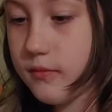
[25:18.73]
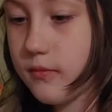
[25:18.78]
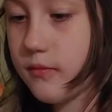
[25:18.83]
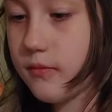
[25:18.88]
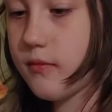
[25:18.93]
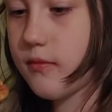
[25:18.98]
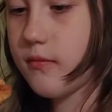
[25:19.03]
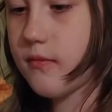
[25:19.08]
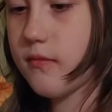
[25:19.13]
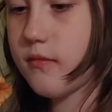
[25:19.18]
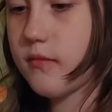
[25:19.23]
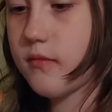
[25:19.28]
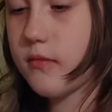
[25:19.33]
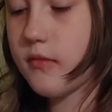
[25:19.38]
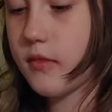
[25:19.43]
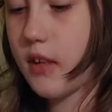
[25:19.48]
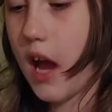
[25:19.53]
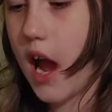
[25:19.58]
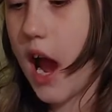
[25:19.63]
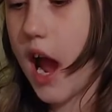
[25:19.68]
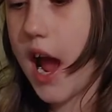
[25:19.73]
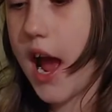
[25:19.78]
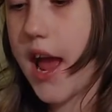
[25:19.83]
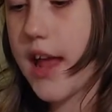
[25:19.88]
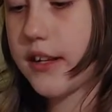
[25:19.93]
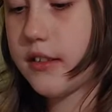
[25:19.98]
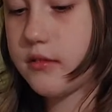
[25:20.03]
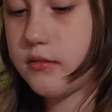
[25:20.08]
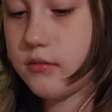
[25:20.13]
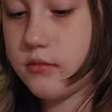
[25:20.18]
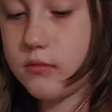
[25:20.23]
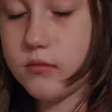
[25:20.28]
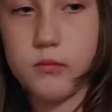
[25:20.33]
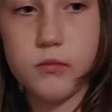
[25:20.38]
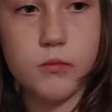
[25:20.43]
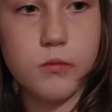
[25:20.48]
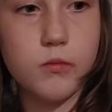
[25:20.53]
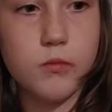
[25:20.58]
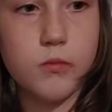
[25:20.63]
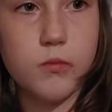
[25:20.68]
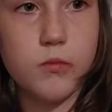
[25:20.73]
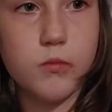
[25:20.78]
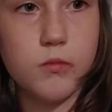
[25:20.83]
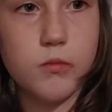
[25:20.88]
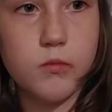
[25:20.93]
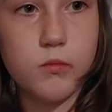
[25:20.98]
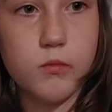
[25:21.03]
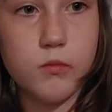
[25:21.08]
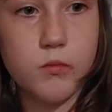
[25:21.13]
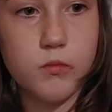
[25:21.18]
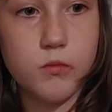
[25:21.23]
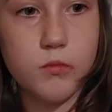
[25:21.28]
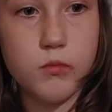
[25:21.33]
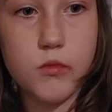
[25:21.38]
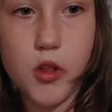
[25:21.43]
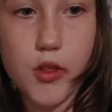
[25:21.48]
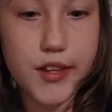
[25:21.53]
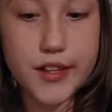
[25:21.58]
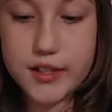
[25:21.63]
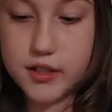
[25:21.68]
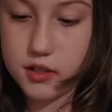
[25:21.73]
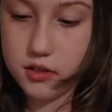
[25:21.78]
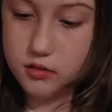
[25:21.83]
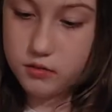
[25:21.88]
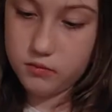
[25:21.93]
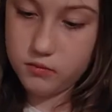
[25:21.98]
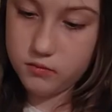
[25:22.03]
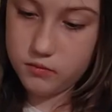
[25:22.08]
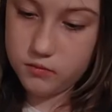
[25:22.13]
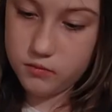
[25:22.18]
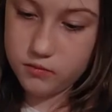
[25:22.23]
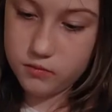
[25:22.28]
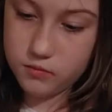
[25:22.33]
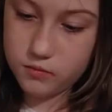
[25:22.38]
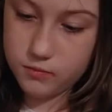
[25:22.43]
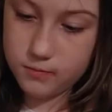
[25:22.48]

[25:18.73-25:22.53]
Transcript: So you don't, you don't want the chili sauce on? No thanks. No?